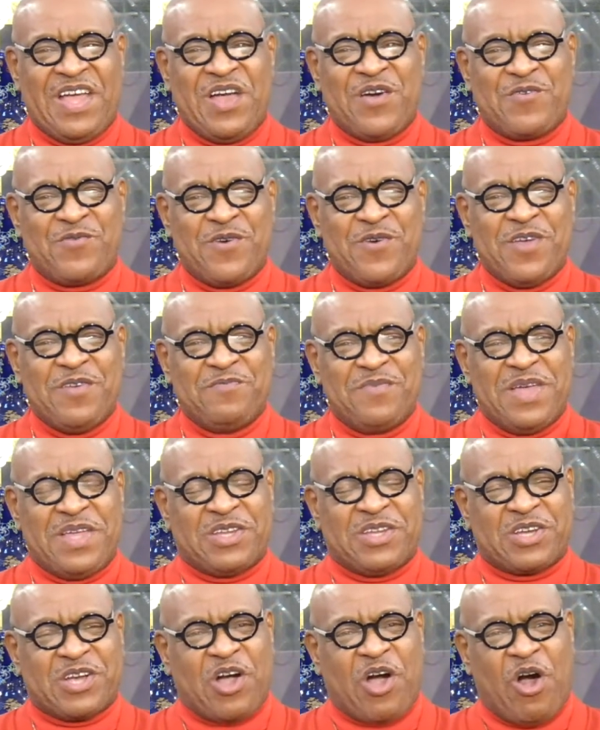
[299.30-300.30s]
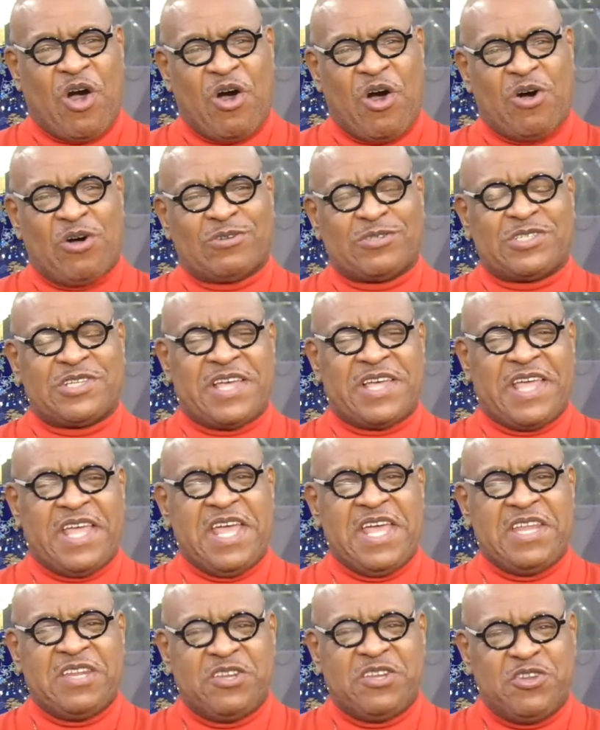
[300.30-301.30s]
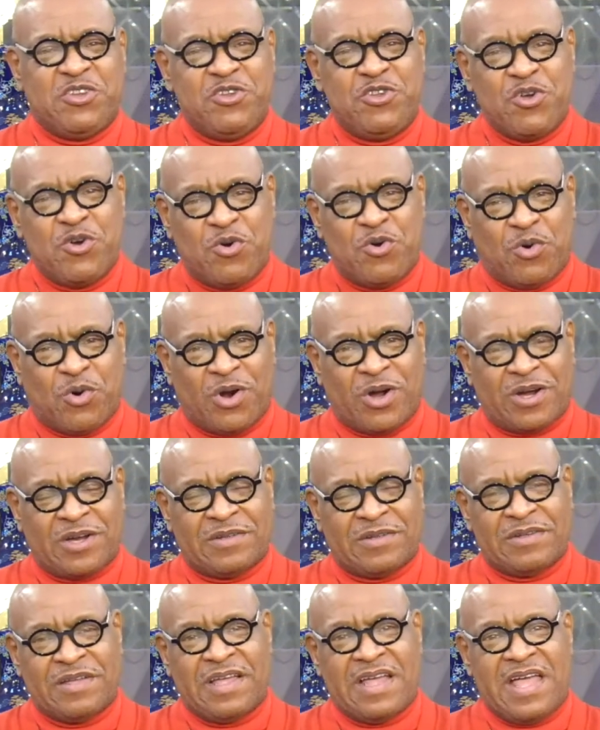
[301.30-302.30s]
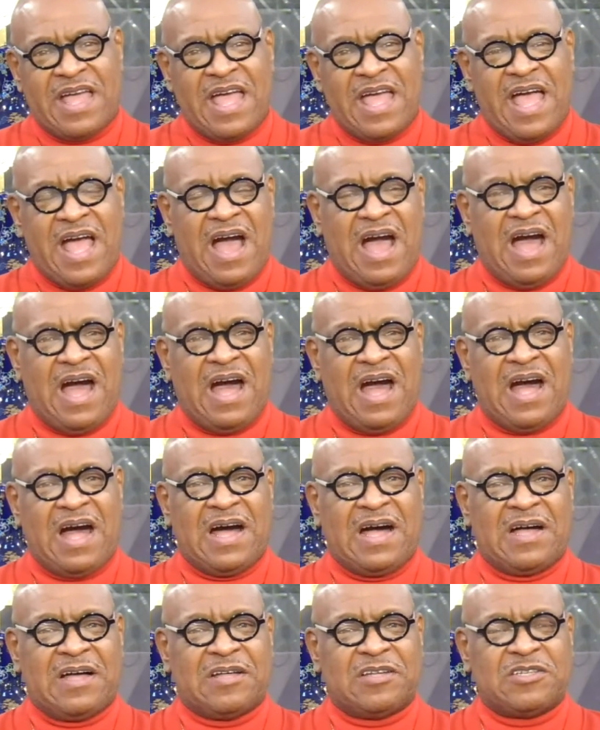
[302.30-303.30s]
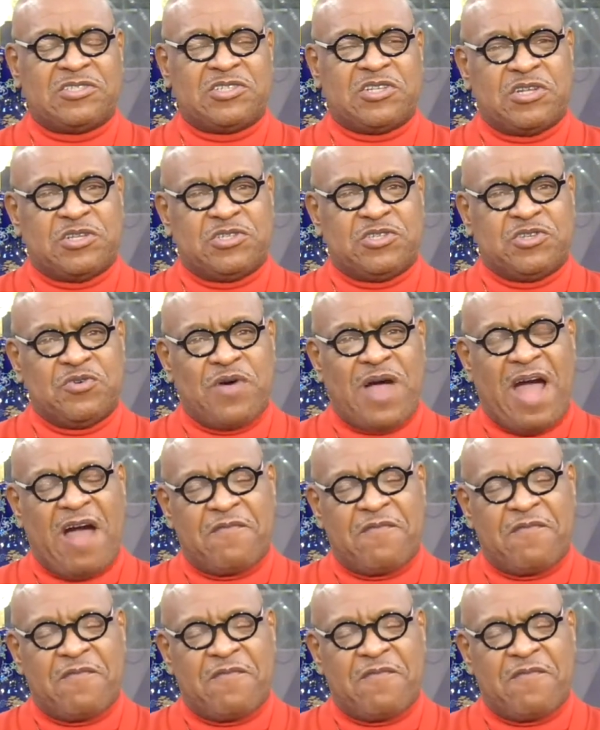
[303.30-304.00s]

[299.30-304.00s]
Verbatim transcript: we've been called to endure, uh, to do our